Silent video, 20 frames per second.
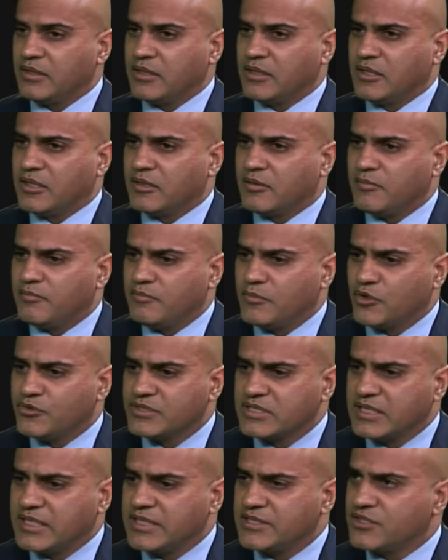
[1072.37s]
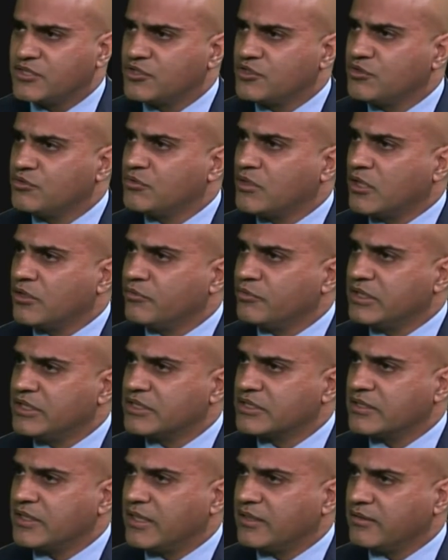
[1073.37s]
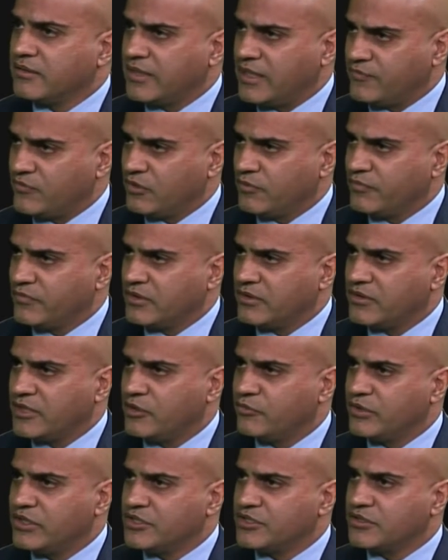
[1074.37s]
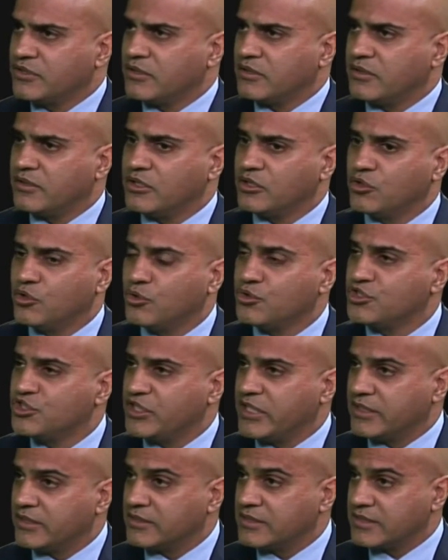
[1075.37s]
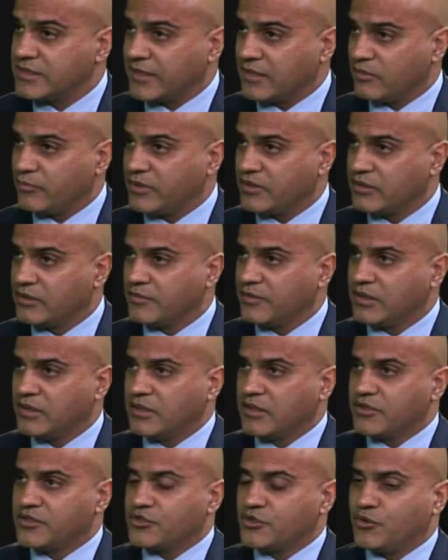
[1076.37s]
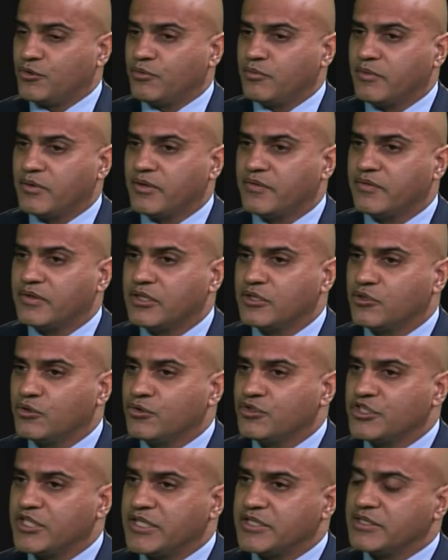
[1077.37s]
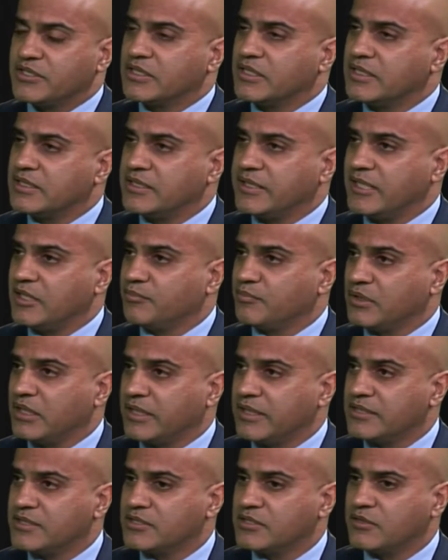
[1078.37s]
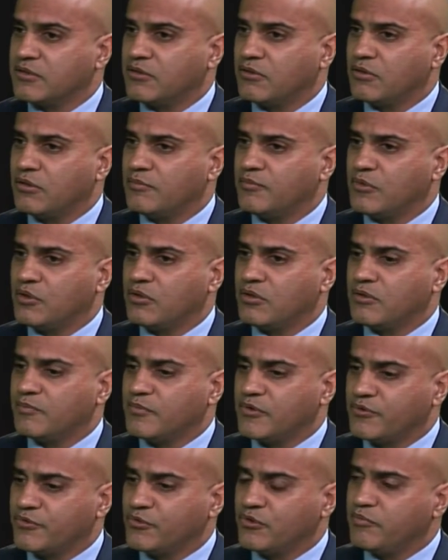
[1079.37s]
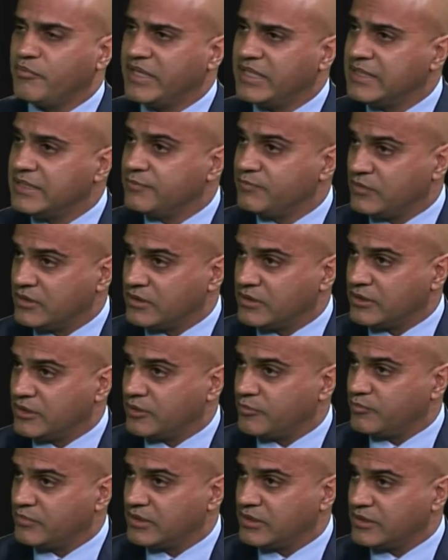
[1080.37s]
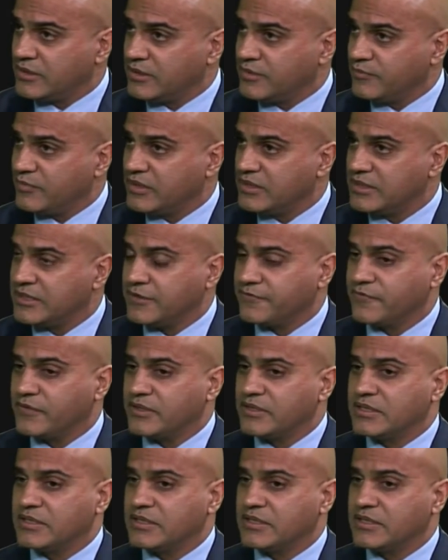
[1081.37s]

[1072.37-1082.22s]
Most cases do not reach that level. They reach a negotiated settlement. So the negotiation can take place through many different